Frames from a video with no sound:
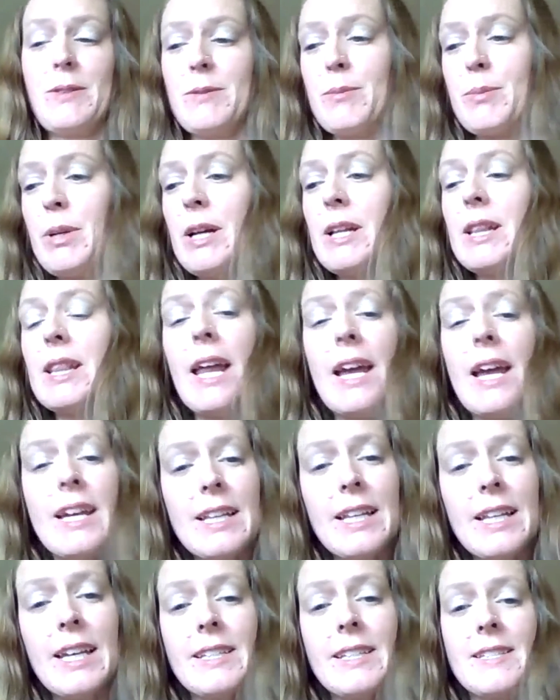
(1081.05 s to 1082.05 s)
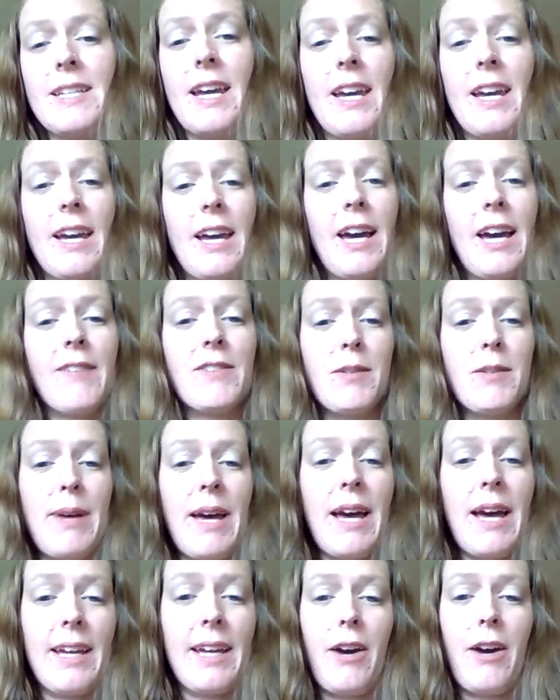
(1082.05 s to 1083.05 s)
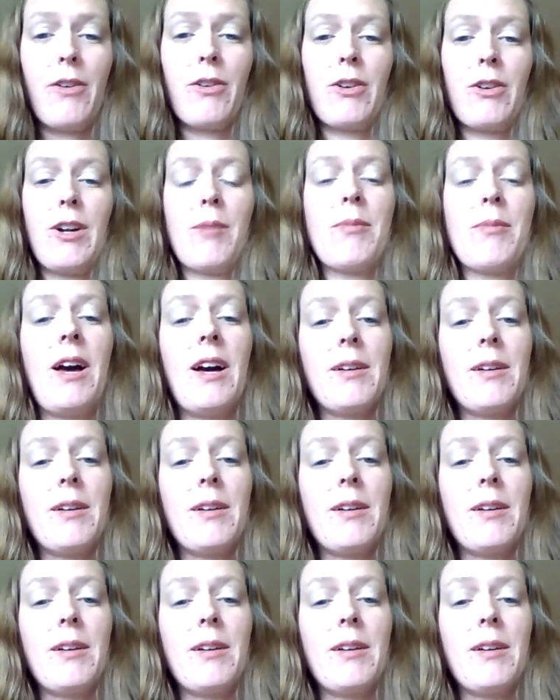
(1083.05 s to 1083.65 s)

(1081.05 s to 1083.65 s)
politely say I have to back out or I'm not